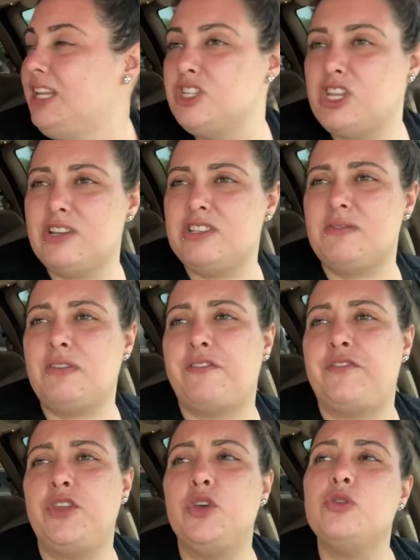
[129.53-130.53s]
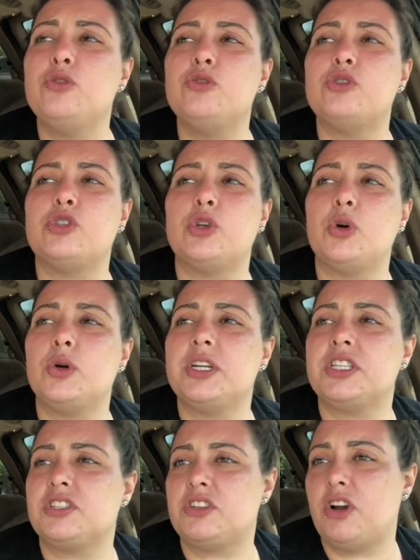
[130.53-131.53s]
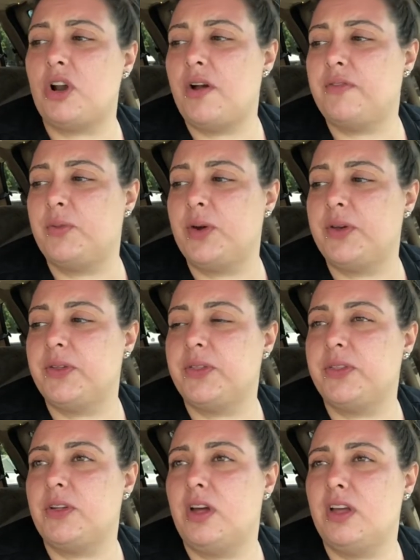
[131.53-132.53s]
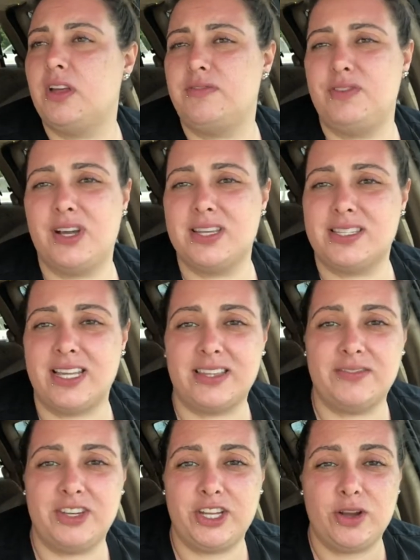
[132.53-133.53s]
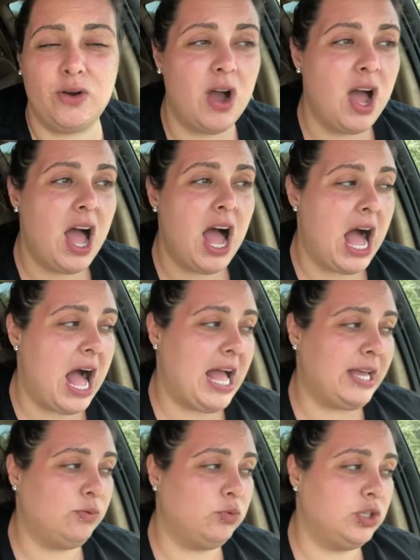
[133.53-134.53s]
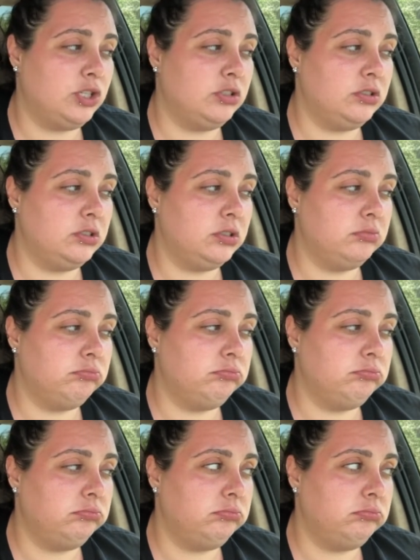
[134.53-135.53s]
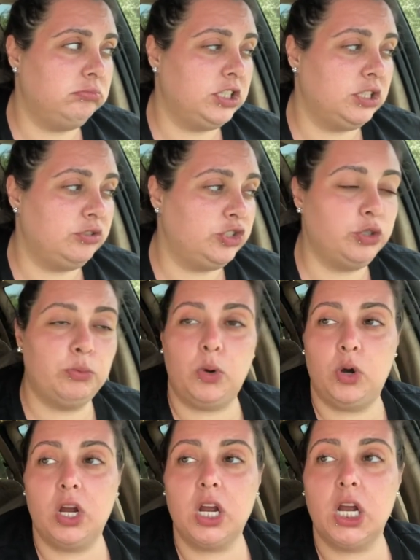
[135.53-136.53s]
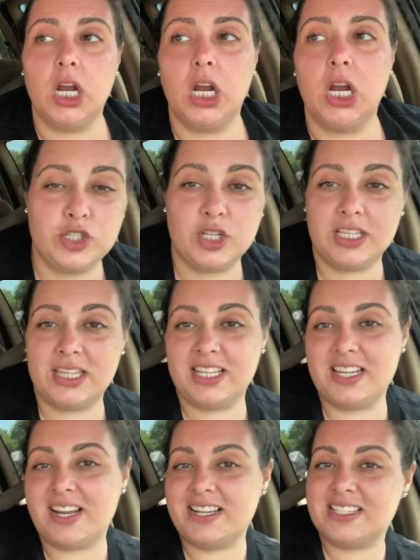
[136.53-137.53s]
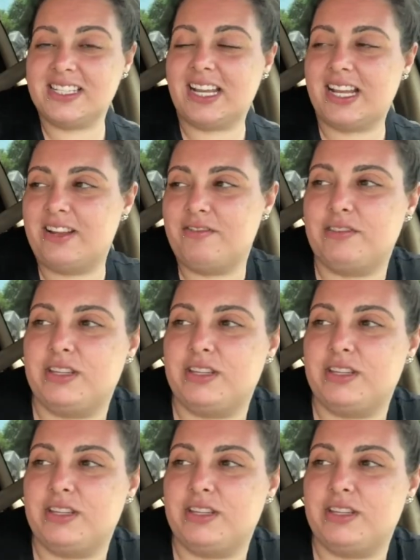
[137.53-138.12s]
So I just have a few stories to start off with. If you guys like the video, I will, you know, do more. So like the youngest thing I can